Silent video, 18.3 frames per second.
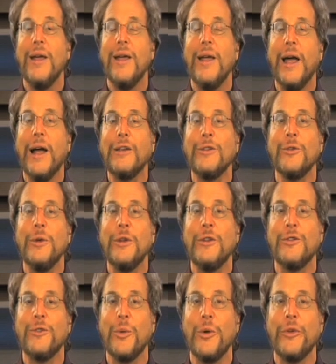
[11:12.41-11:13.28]
Excellent
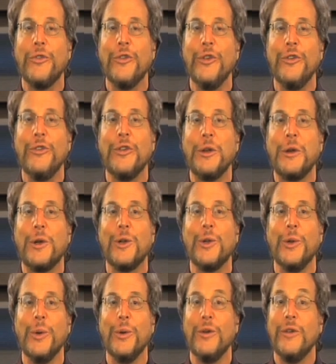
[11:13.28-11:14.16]
sources
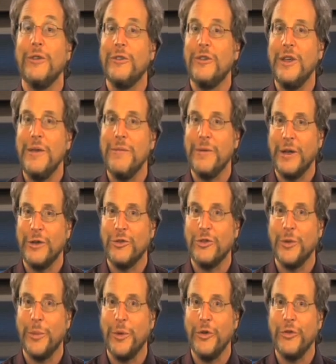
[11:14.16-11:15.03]
include sea
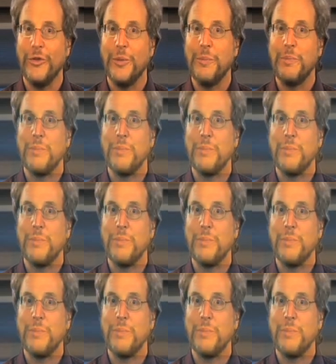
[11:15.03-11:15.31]
vegetables,